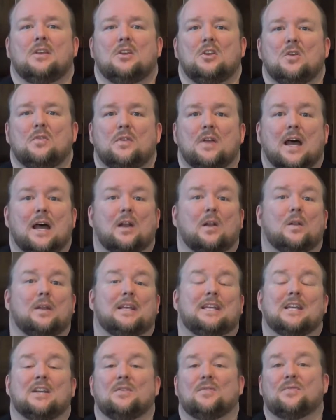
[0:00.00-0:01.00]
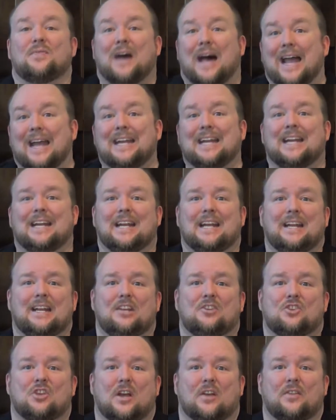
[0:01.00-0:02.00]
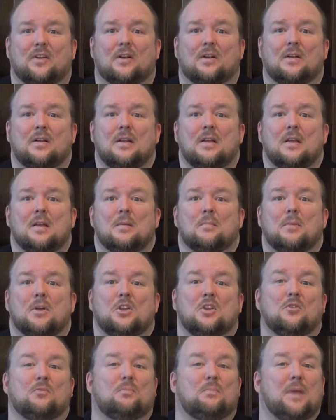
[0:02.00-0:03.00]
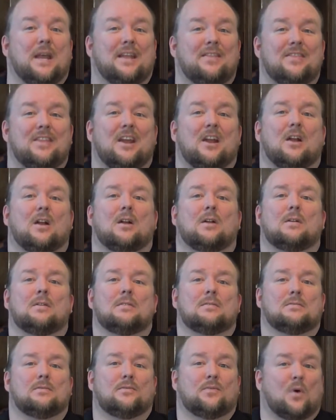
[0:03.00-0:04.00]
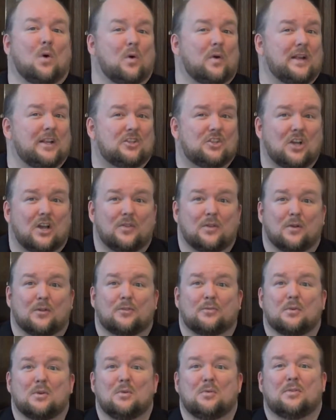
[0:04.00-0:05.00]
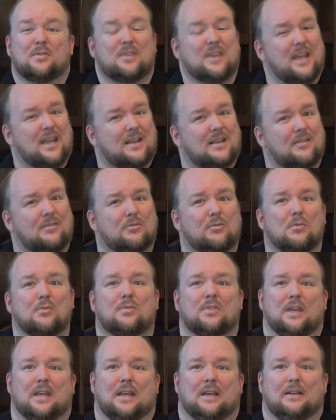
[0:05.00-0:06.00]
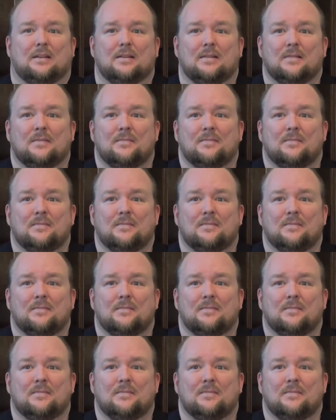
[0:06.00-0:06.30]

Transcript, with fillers: You've not only confided in each other, but you've been there for each other through thick and through thin.